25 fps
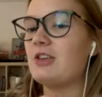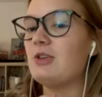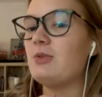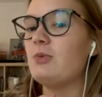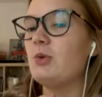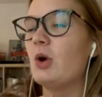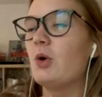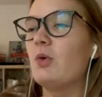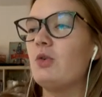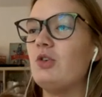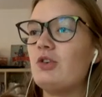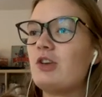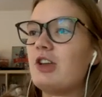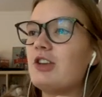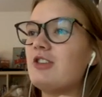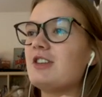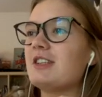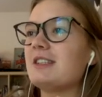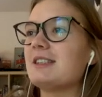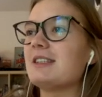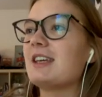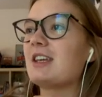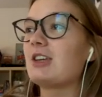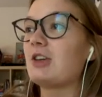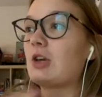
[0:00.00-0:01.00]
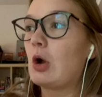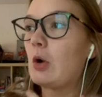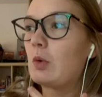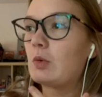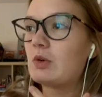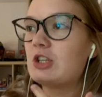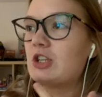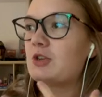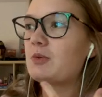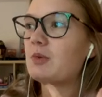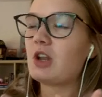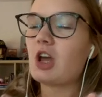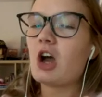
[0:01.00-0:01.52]
you know, you can just like go
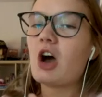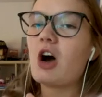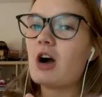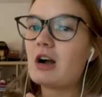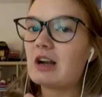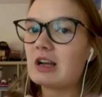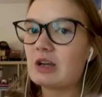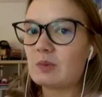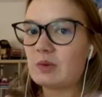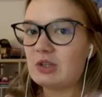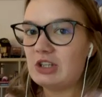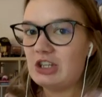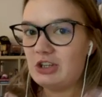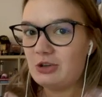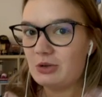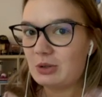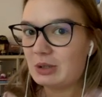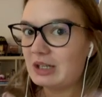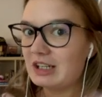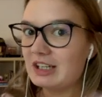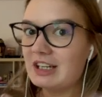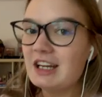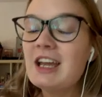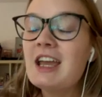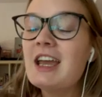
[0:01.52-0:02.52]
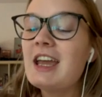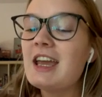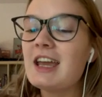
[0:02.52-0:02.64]
to and hug when you are